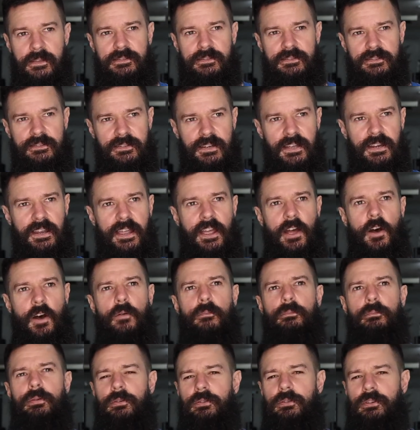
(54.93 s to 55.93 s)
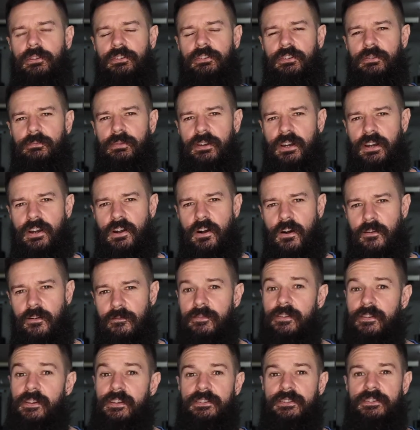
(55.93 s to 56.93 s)
It's going to help build a little bit of
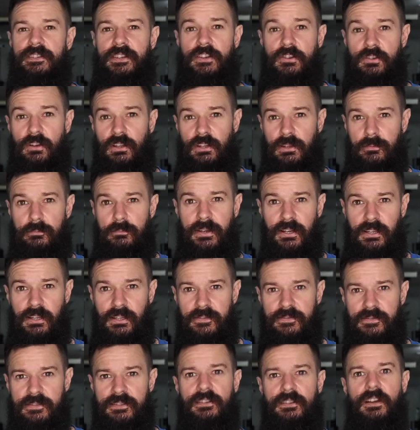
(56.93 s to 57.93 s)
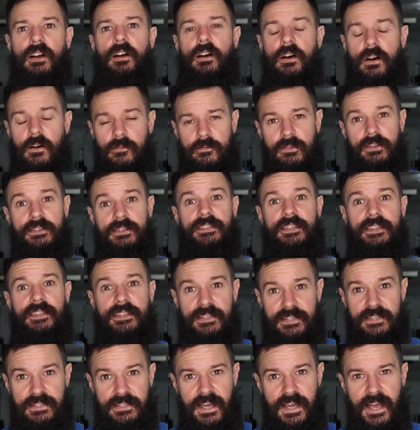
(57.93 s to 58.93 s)
confidence in your Olympic lifts. Obviously the
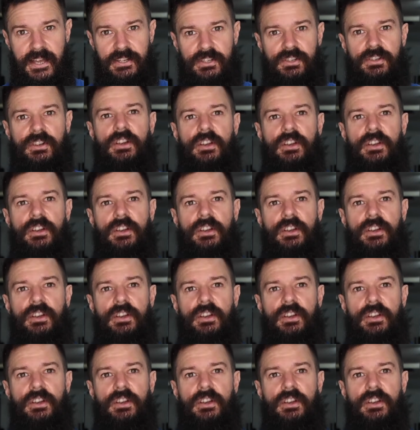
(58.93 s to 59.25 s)
snatch,